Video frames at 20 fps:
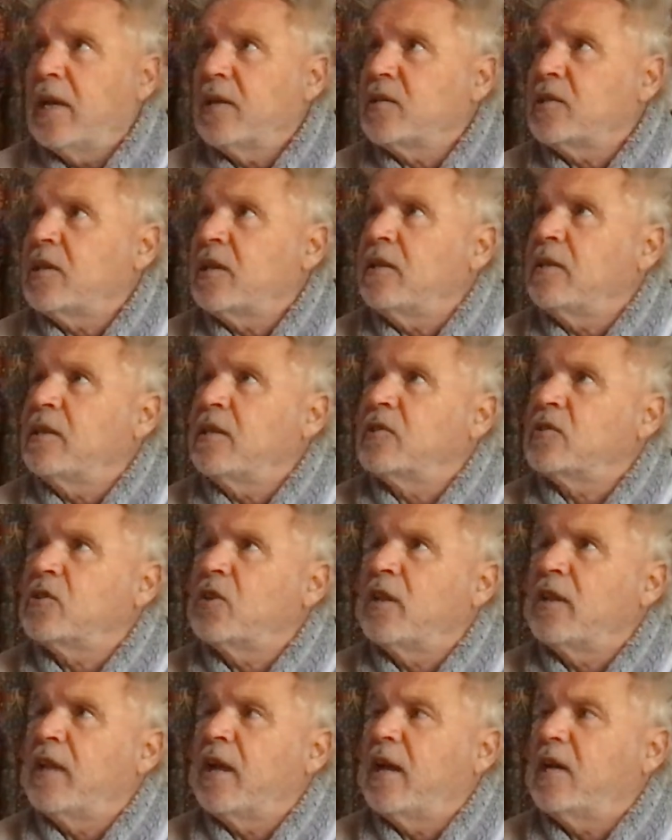say things
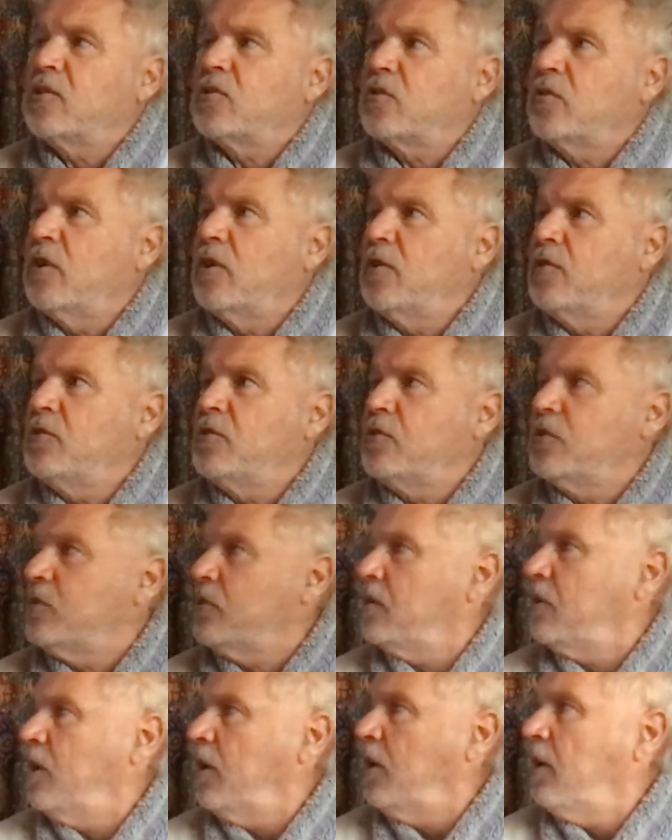like that. It's gross.
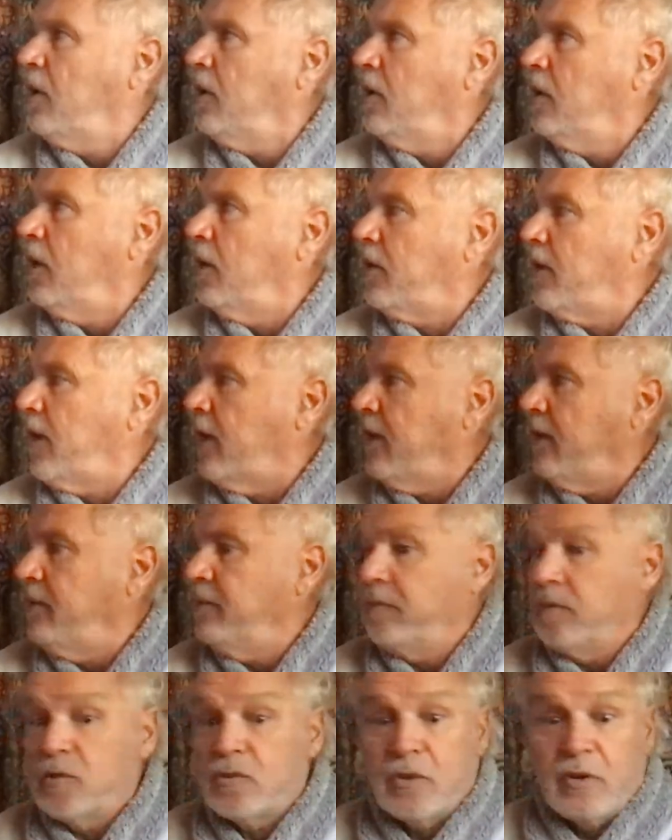Okay,
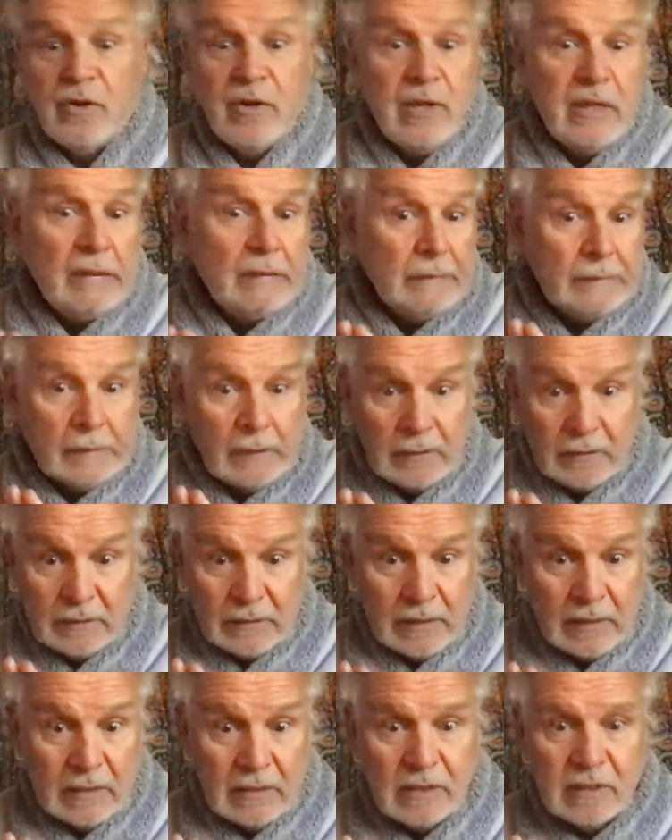sorry,
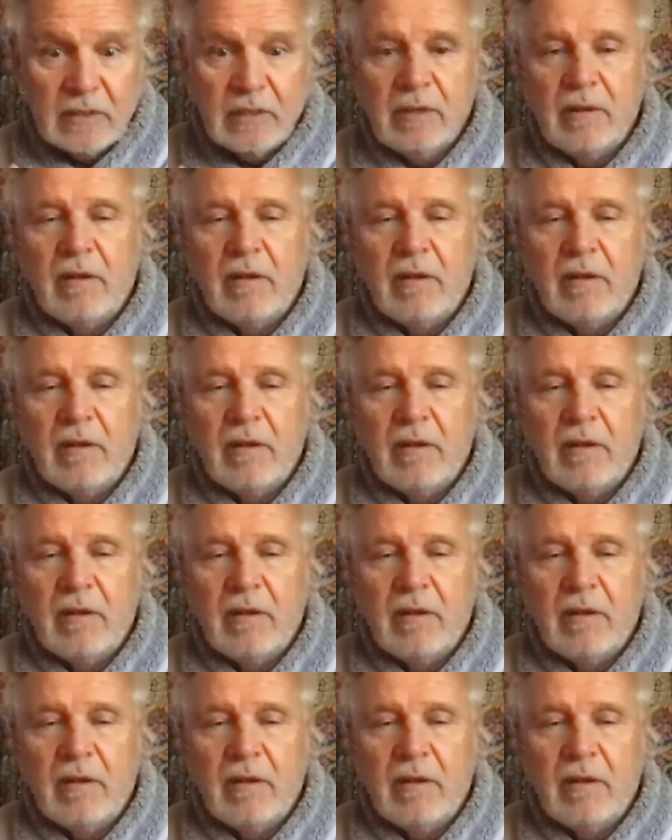grossness.